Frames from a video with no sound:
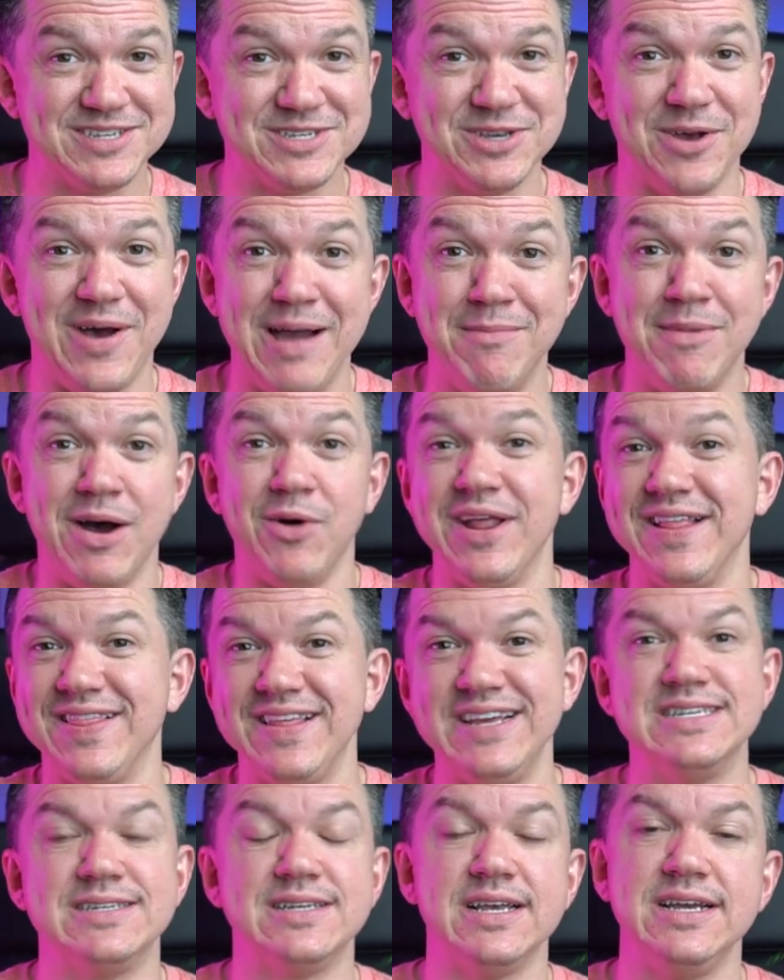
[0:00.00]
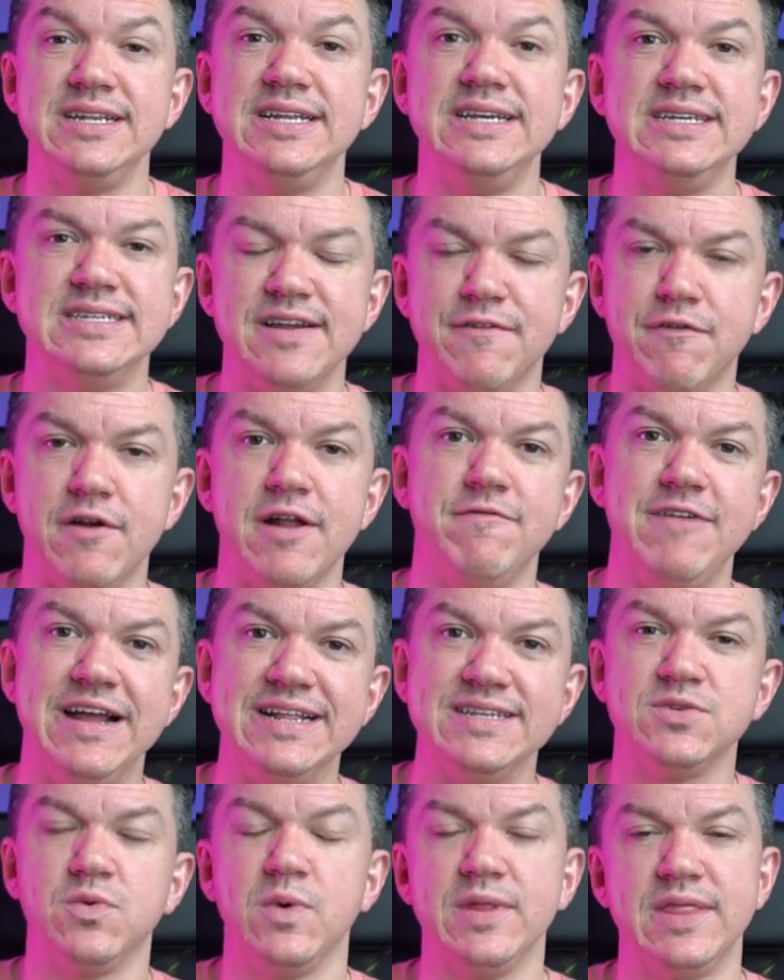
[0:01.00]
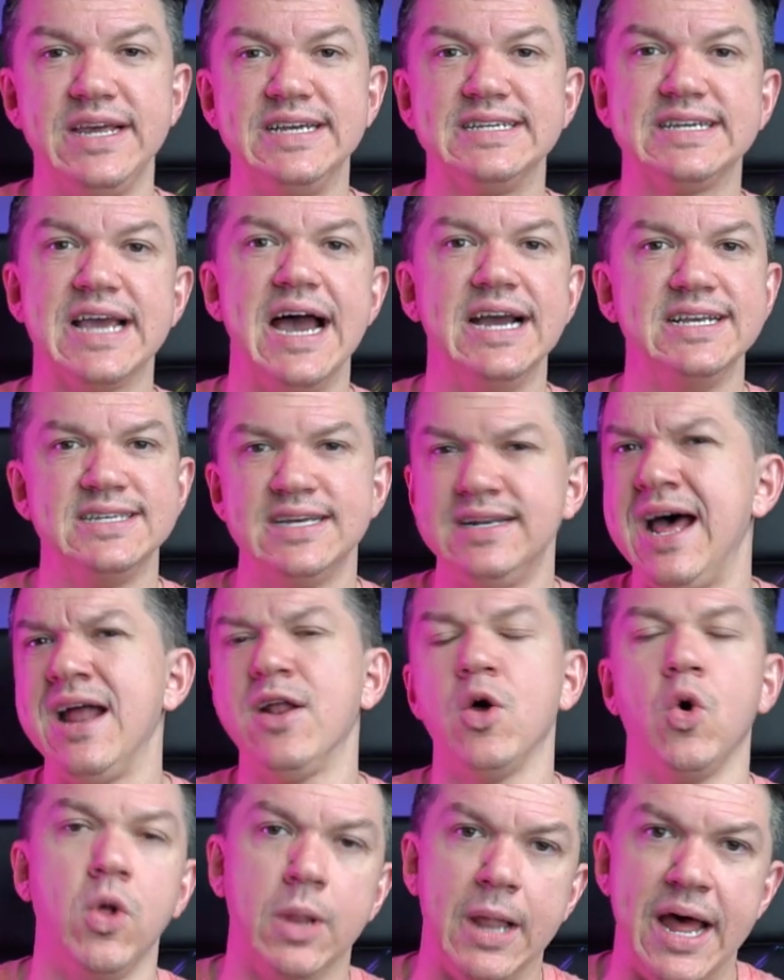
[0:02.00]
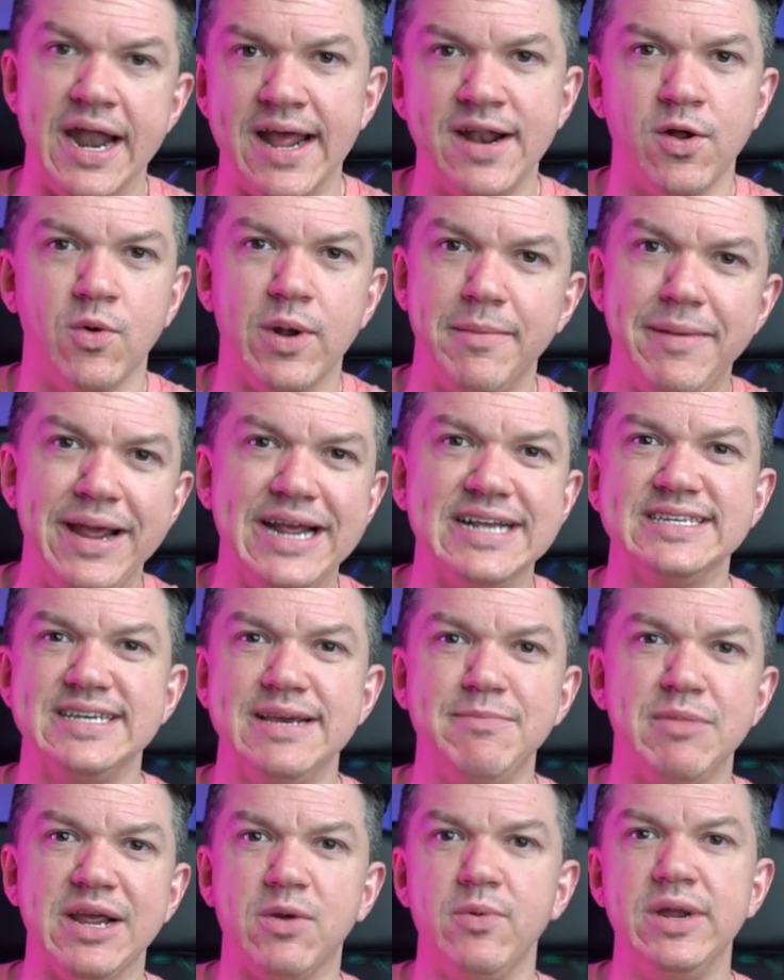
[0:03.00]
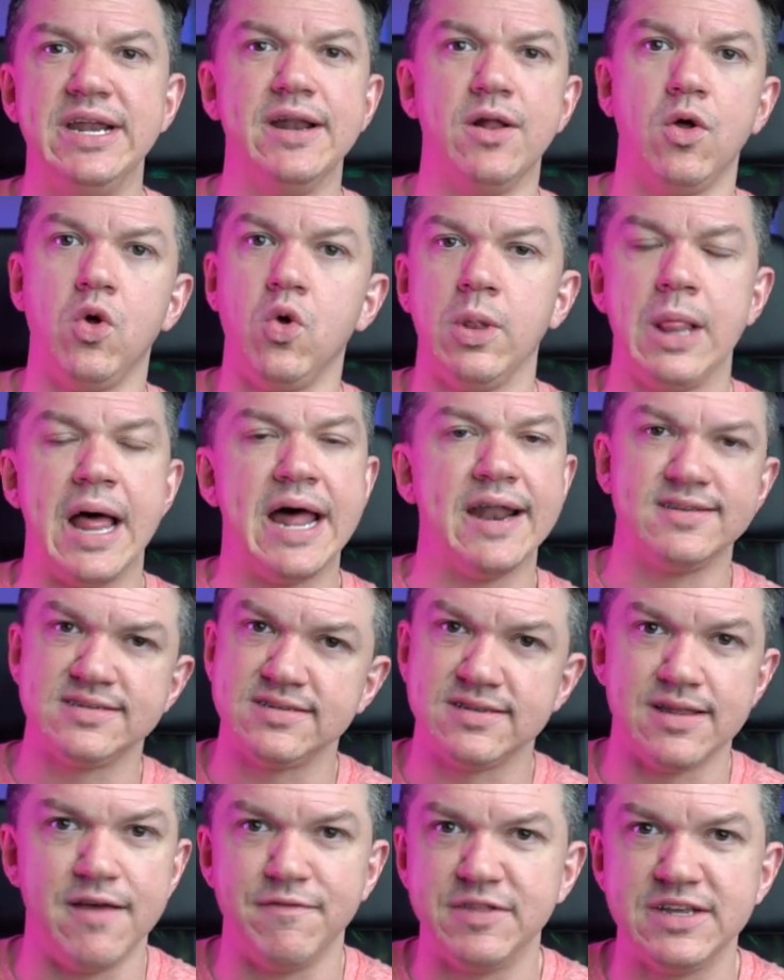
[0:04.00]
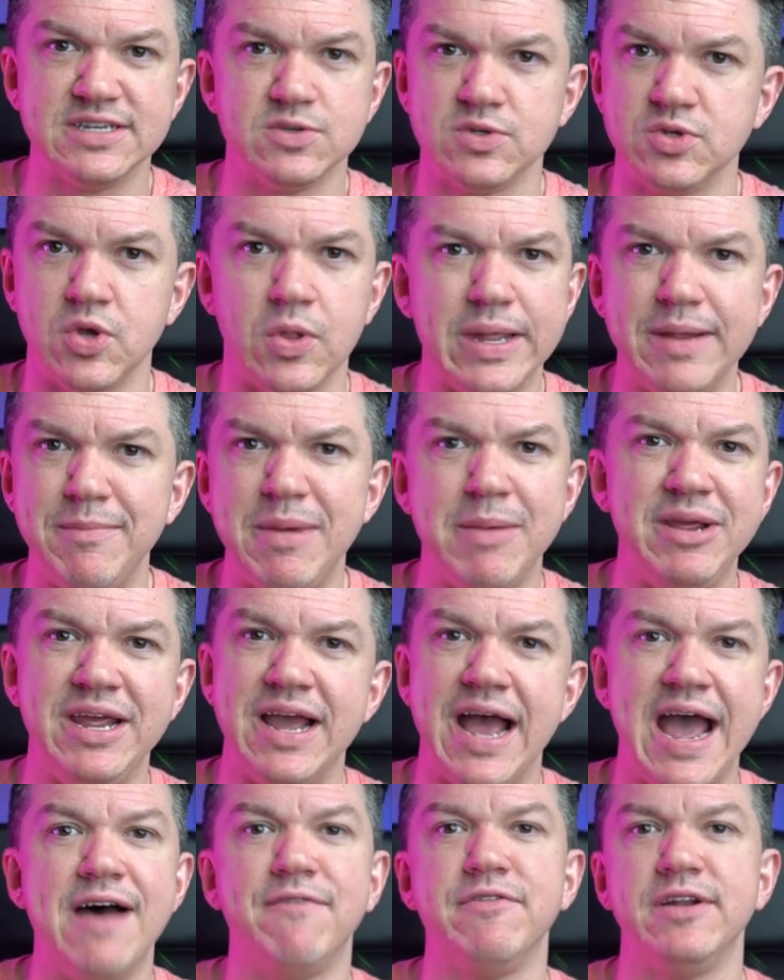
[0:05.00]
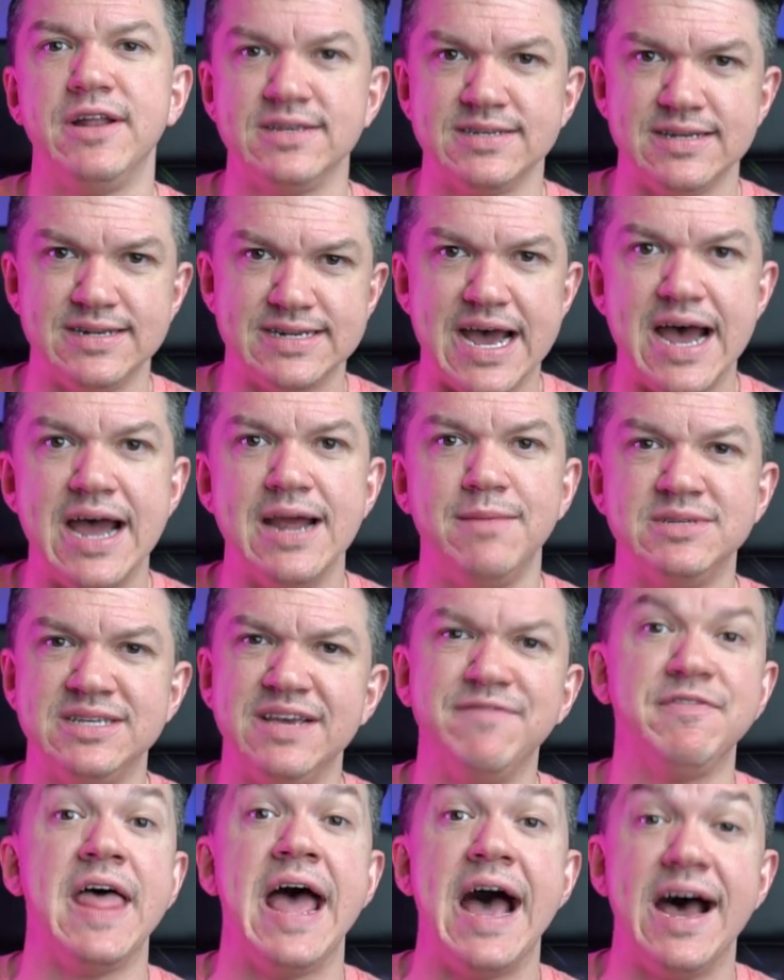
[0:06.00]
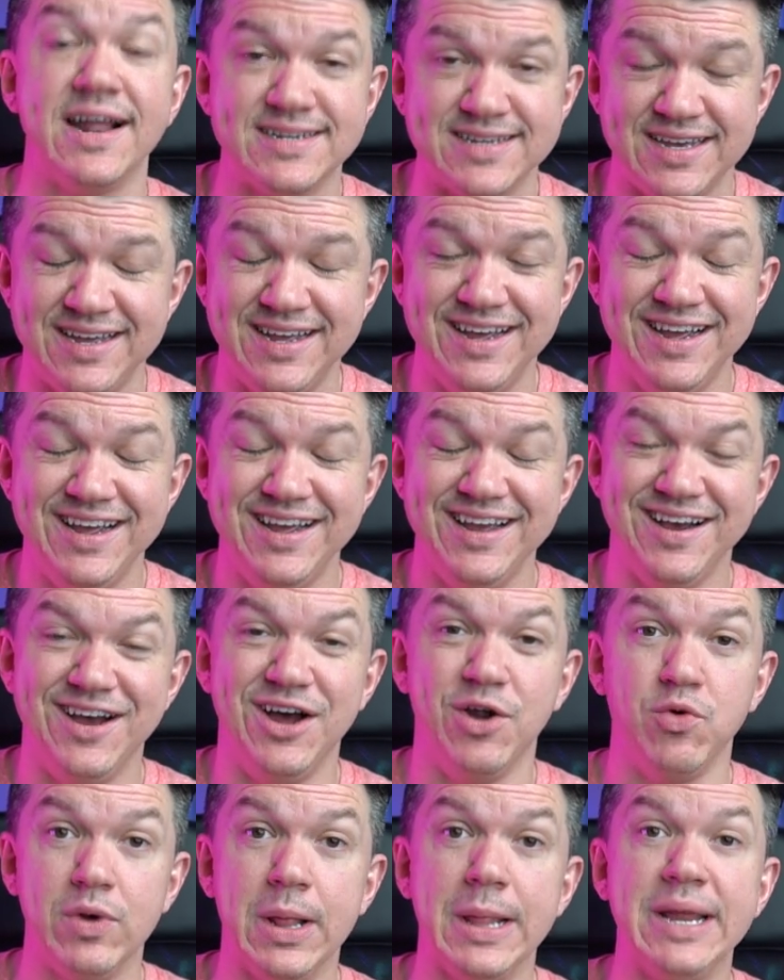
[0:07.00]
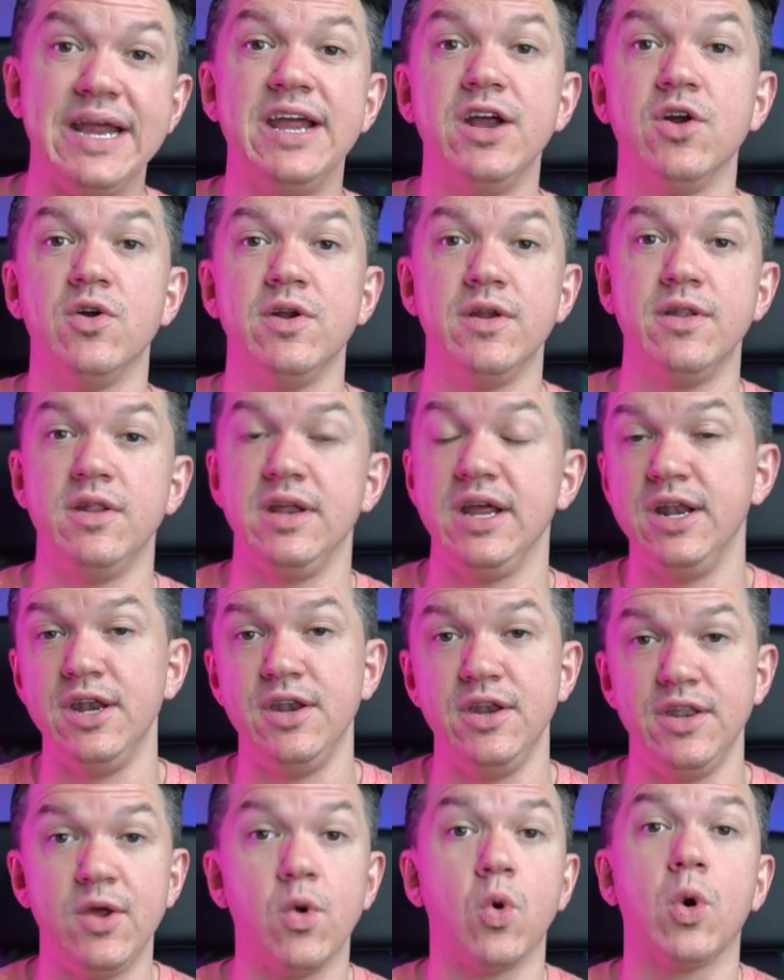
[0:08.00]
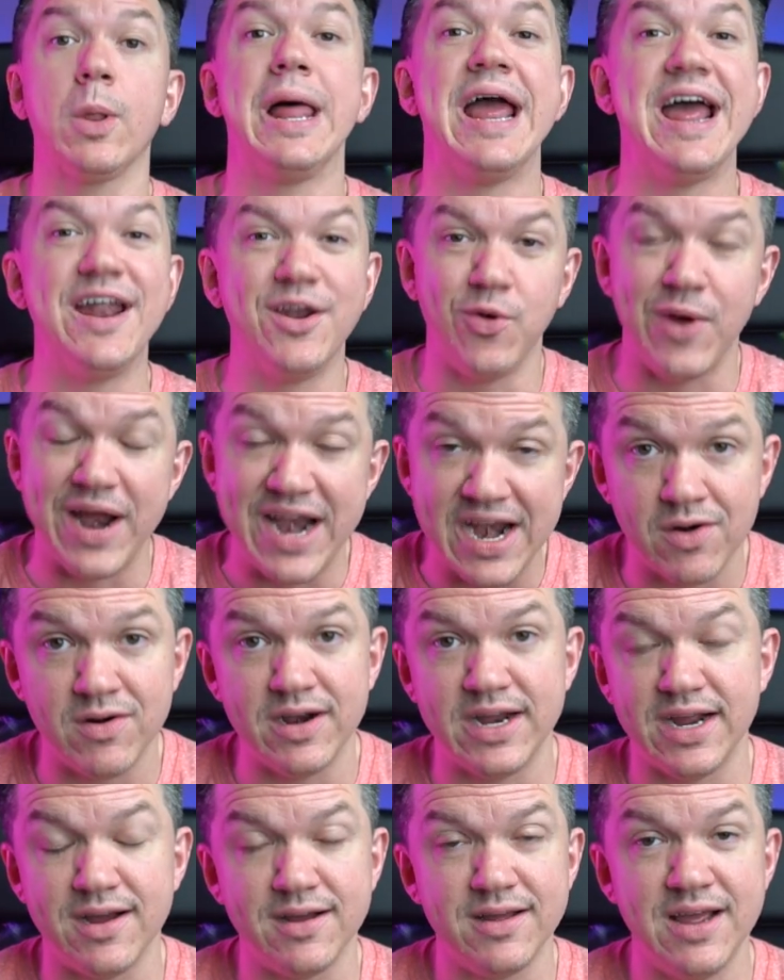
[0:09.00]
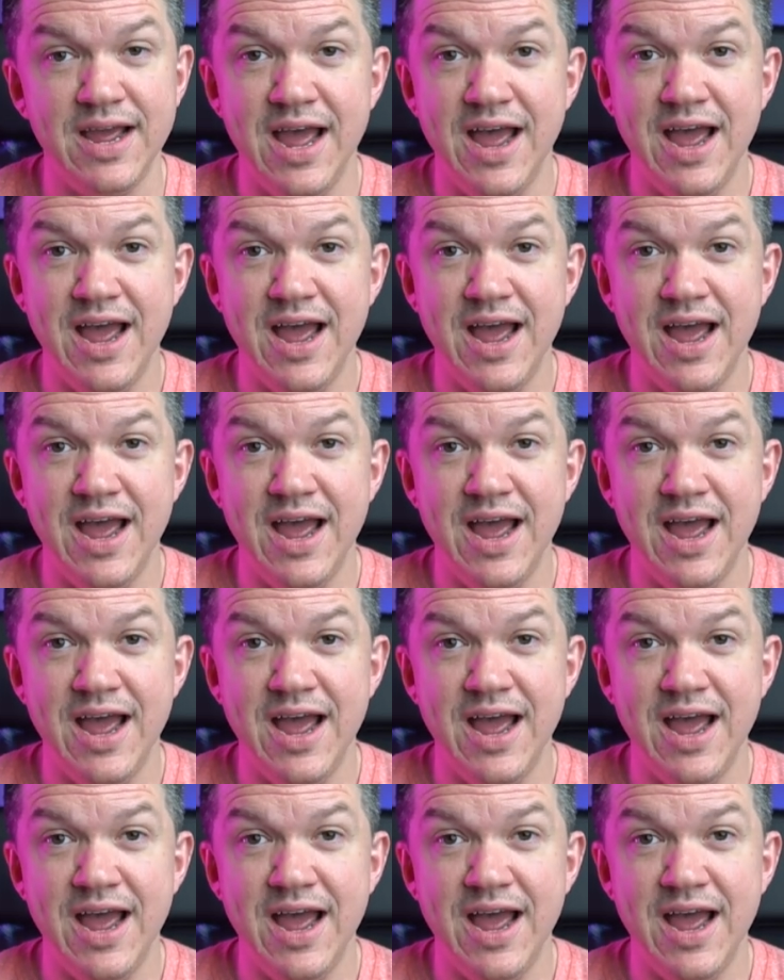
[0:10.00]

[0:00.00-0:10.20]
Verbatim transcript: So I'm out at these these different events with these guys, and not a whole lot. I don't want to make it seem like we did a whole lot of stuff. This was only maybe a half a dozen times, if that, uh, really here in, in the Orlando area.